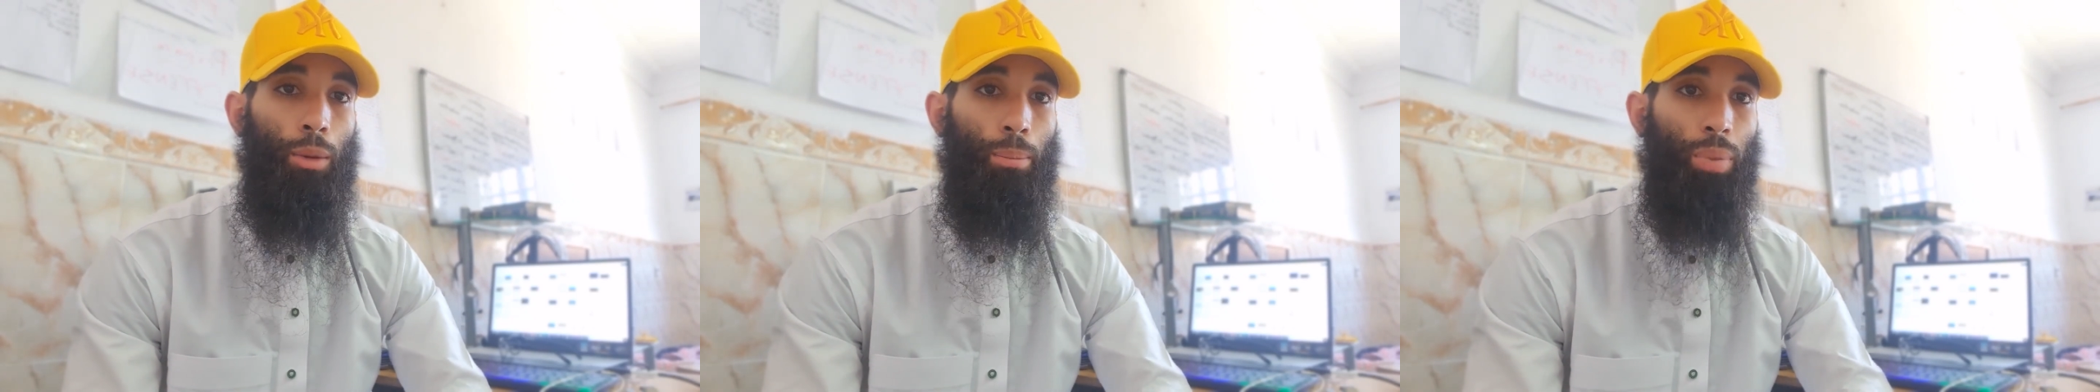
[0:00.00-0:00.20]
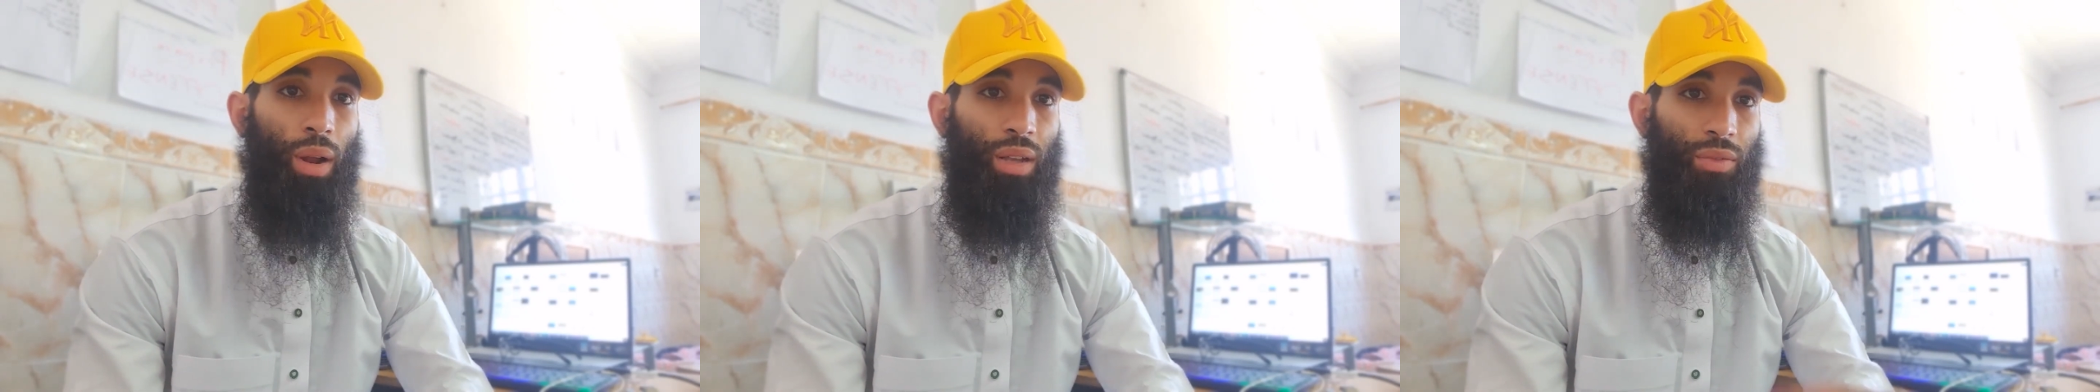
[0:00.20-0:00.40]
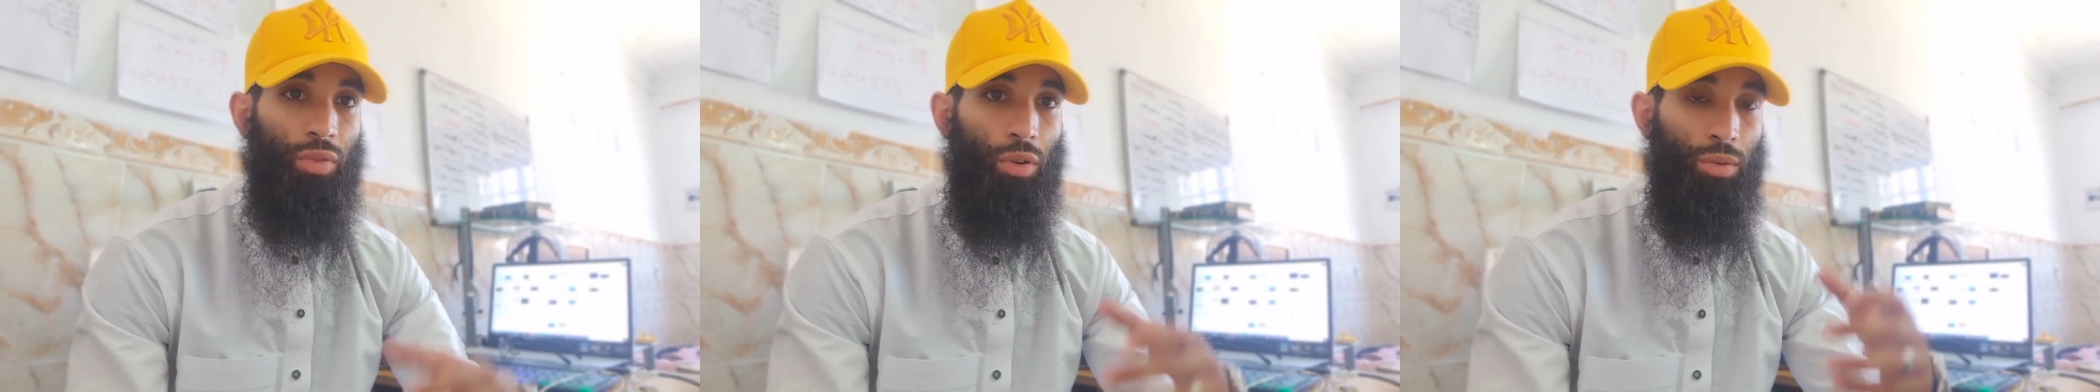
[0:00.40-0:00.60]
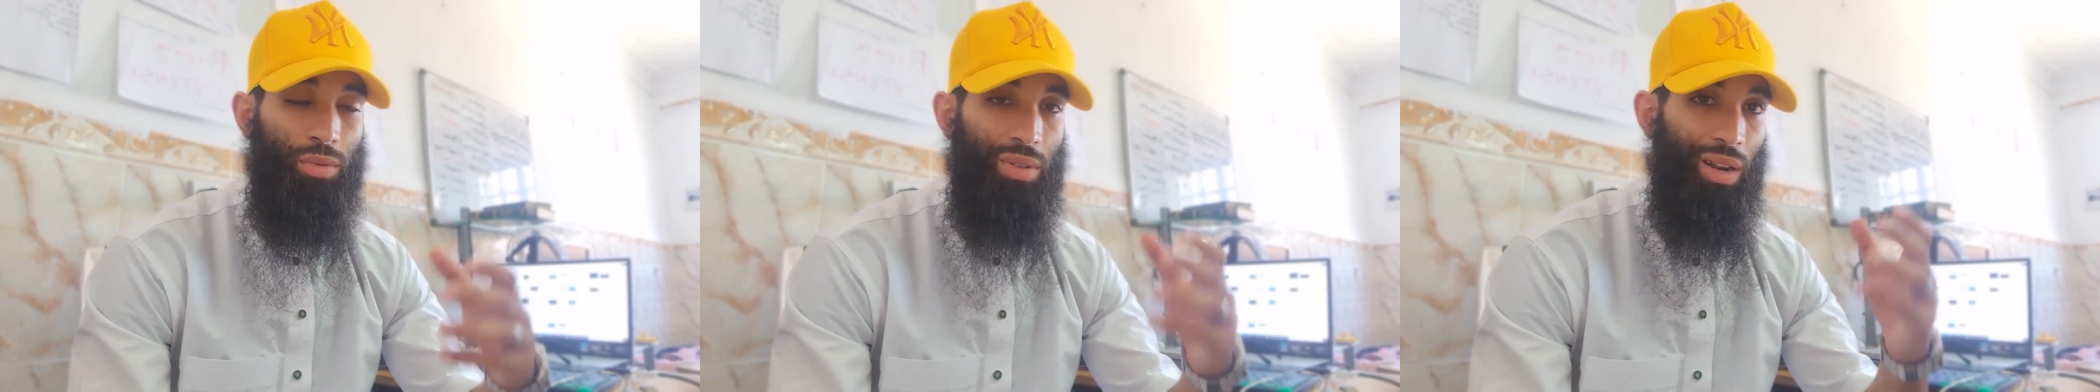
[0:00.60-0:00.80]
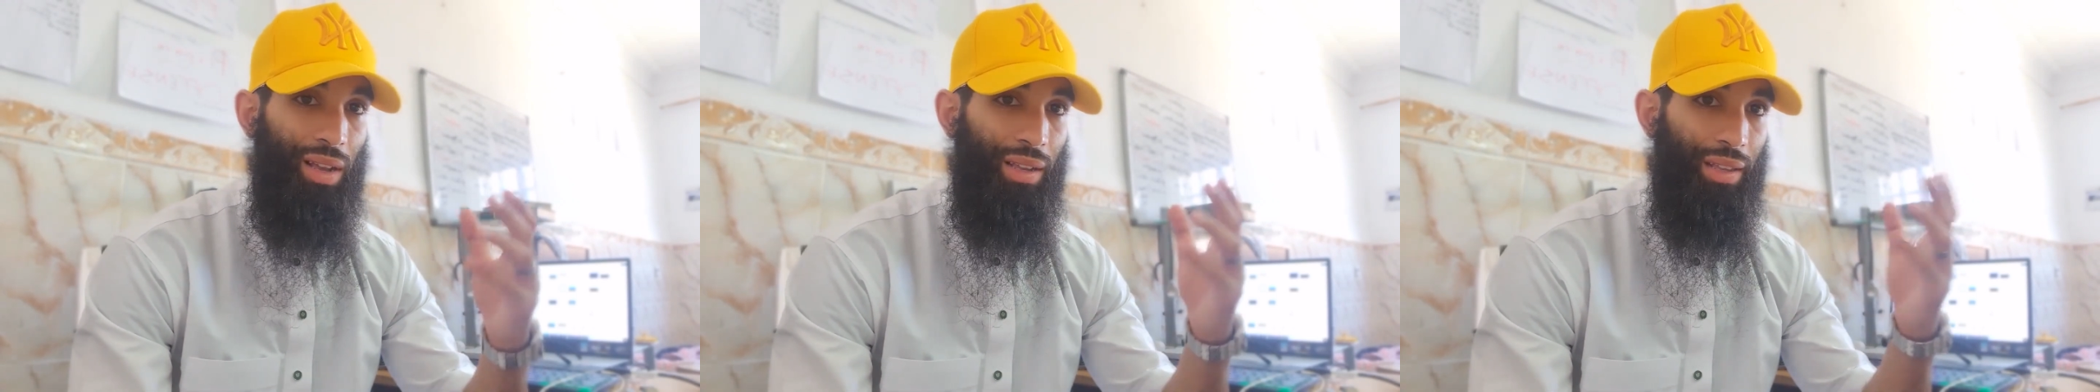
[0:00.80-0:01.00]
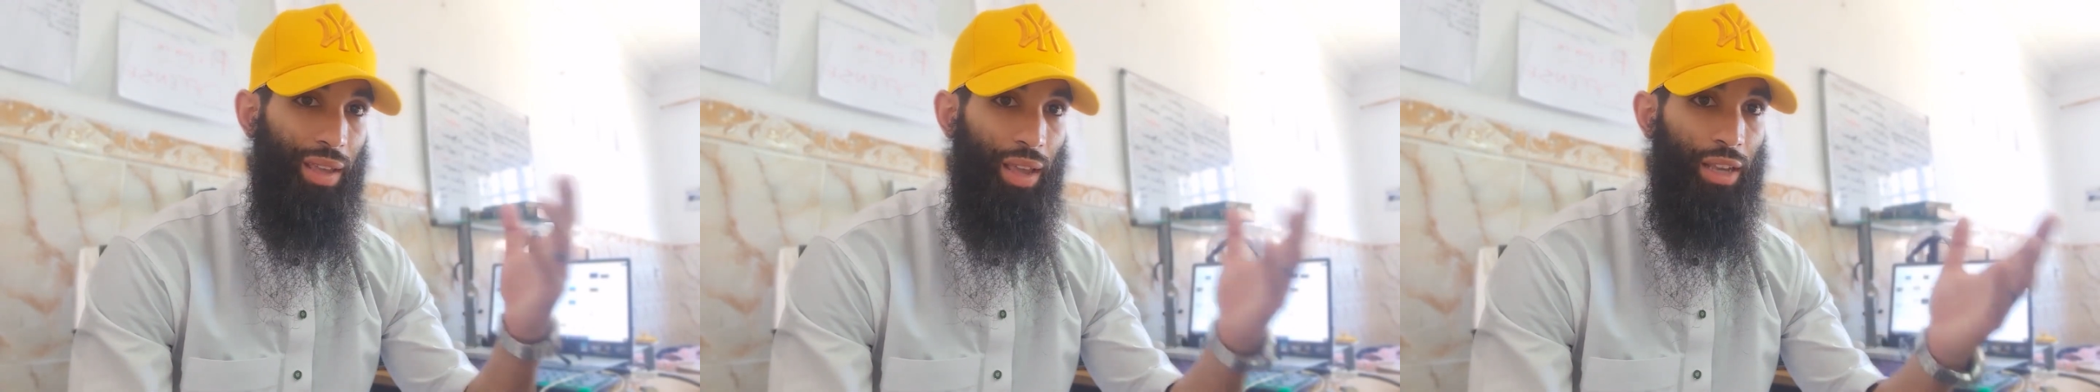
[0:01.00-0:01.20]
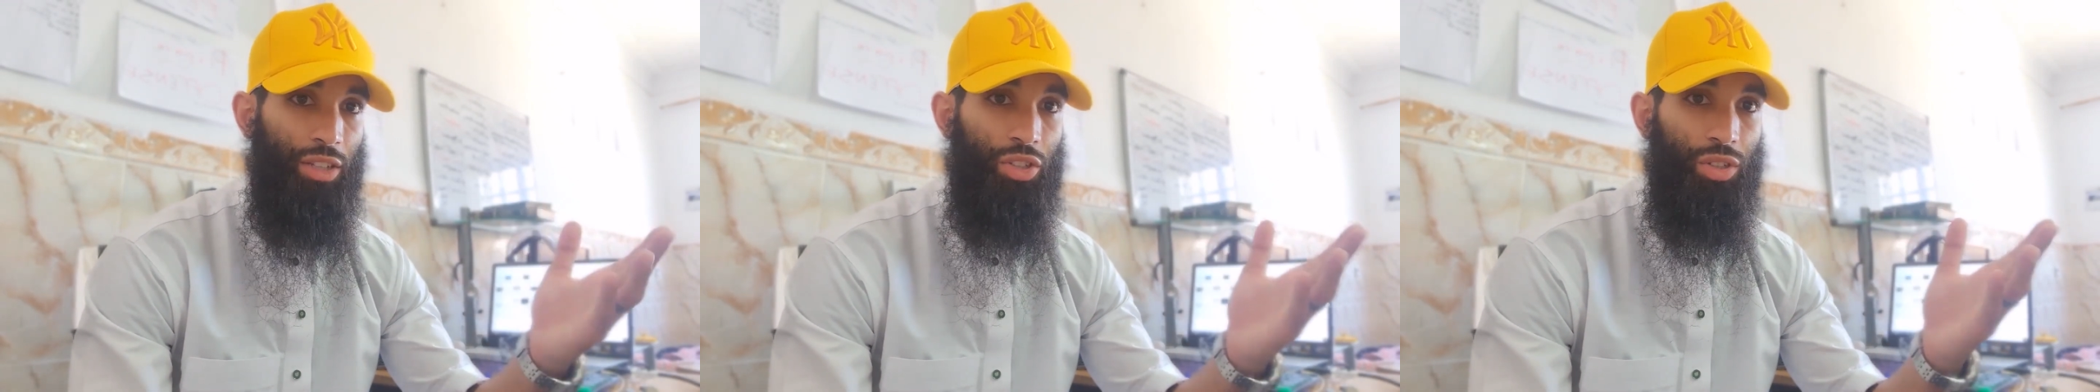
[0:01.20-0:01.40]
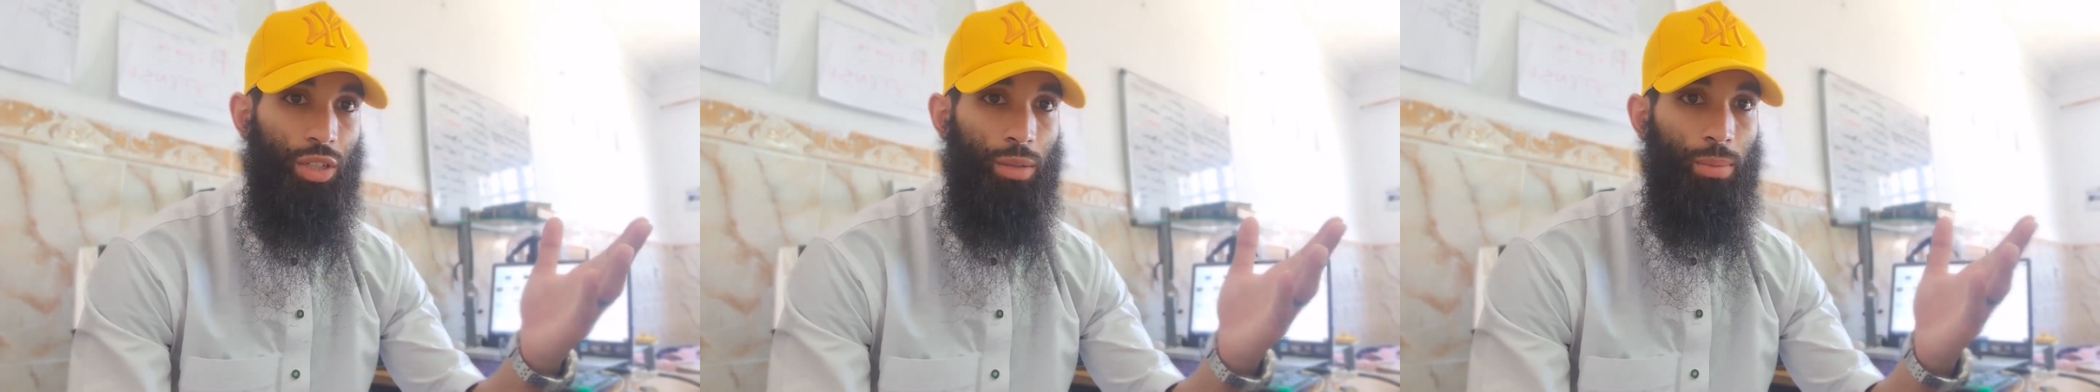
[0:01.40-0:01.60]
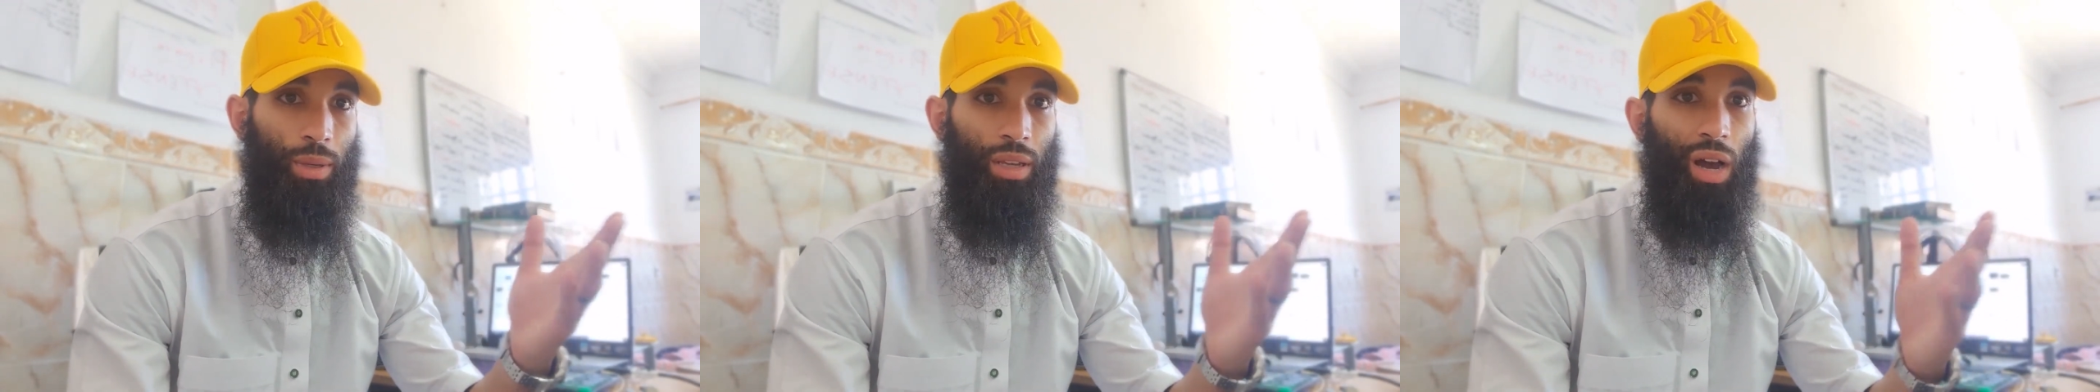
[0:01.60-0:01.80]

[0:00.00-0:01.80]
platforms like HTB,